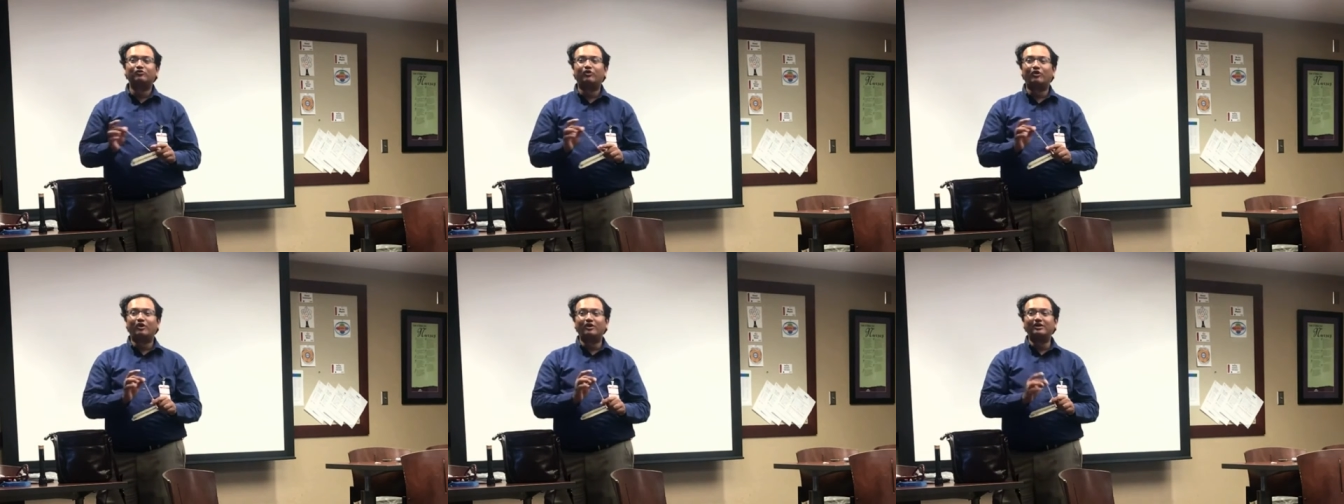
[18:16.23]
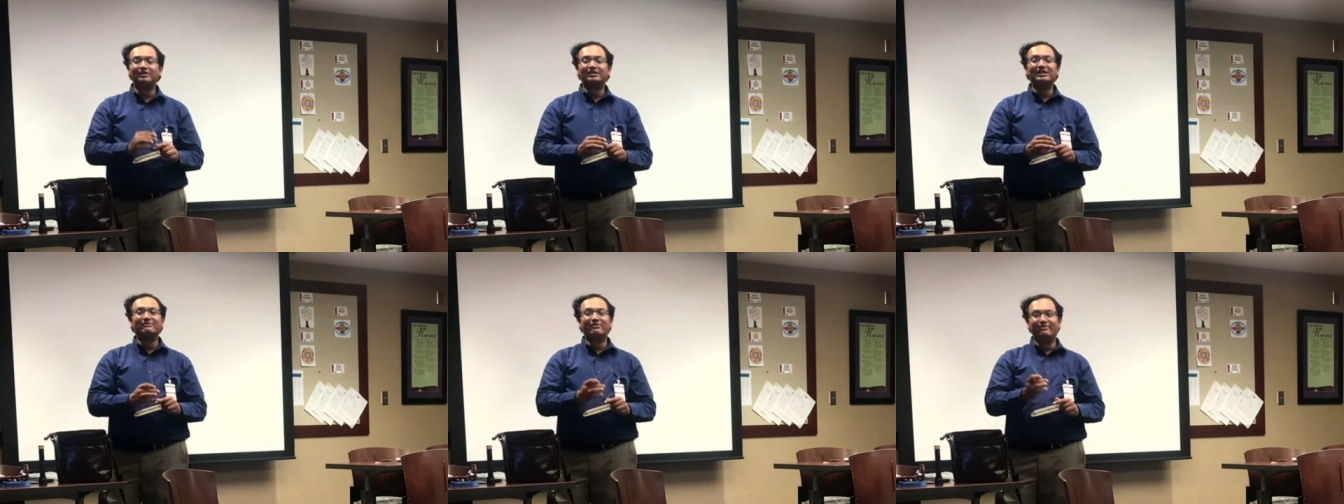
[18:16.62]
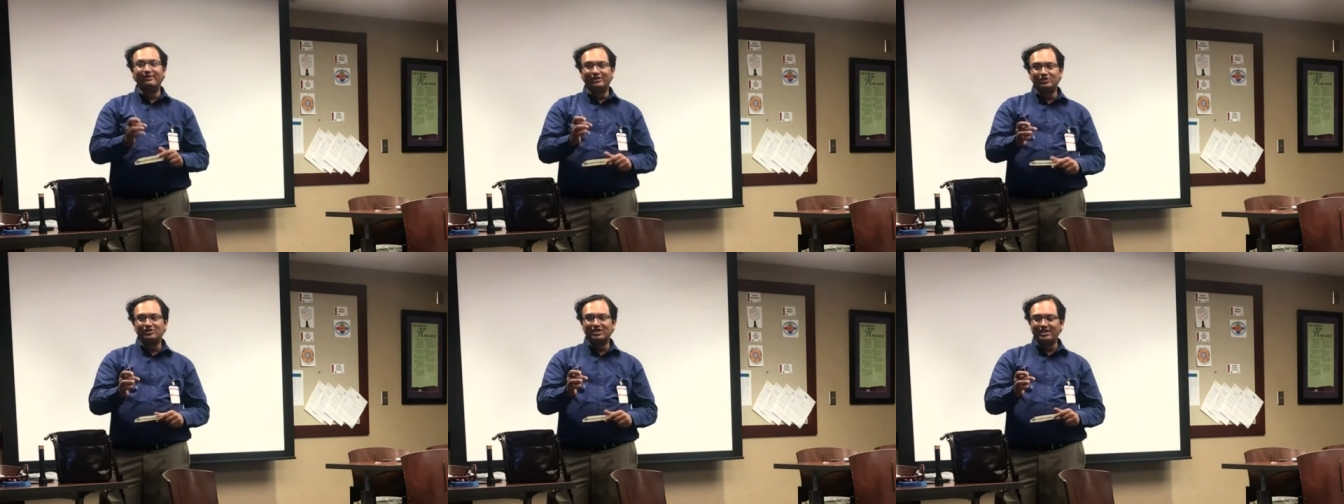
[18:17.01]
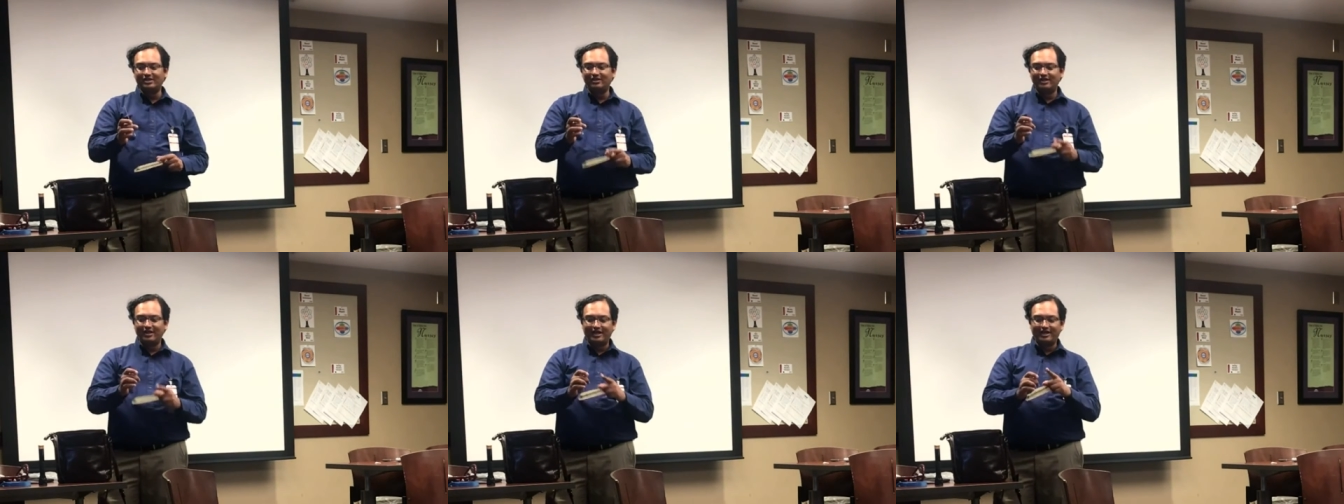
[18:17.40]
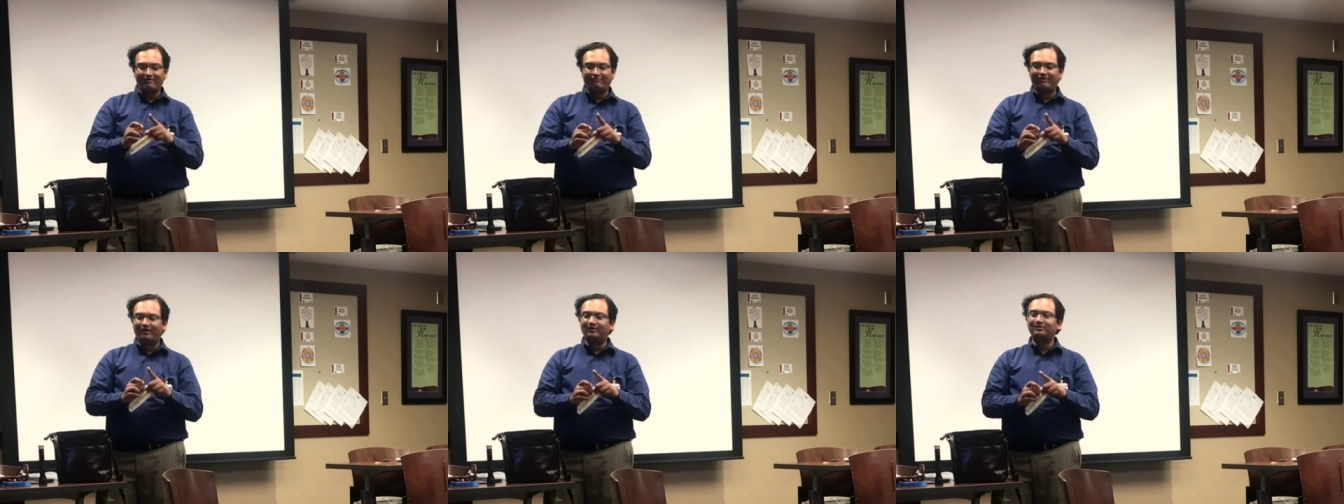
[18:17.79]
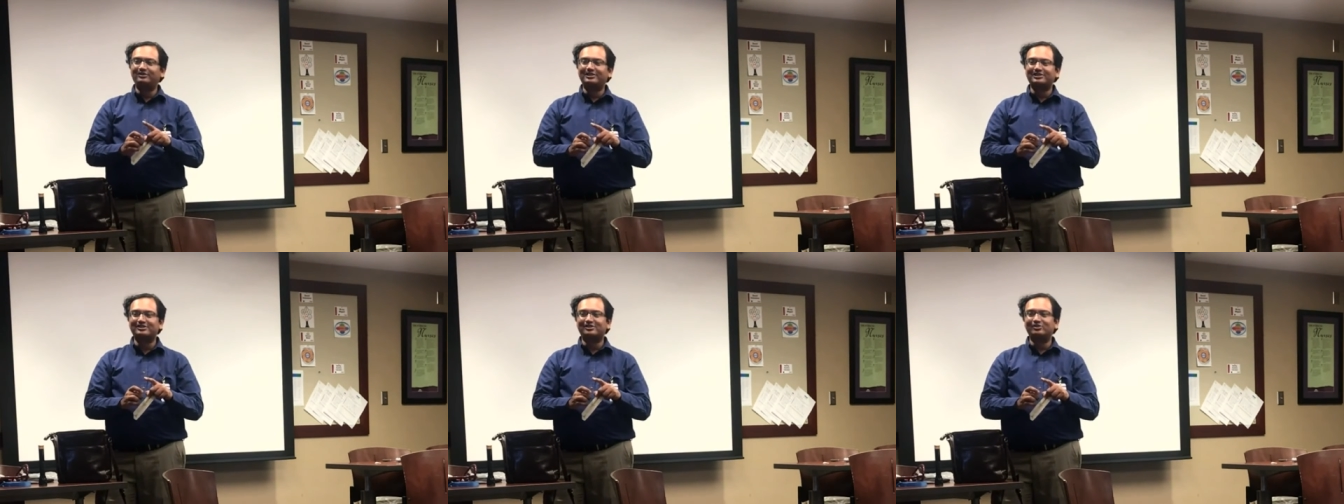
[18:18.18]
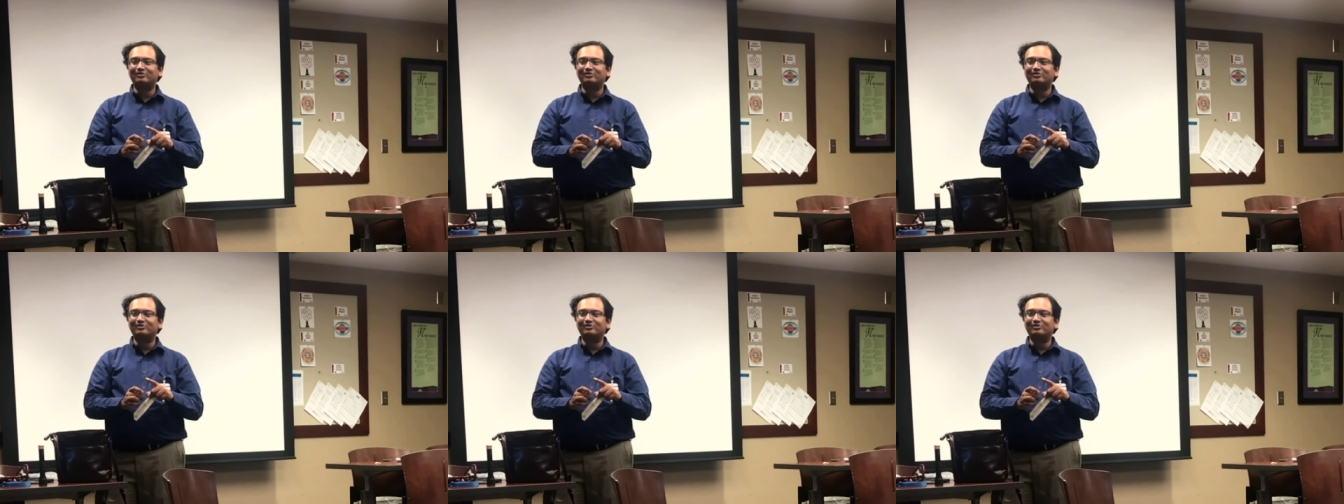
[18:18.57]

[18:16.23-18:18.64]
for the Babinski. I found this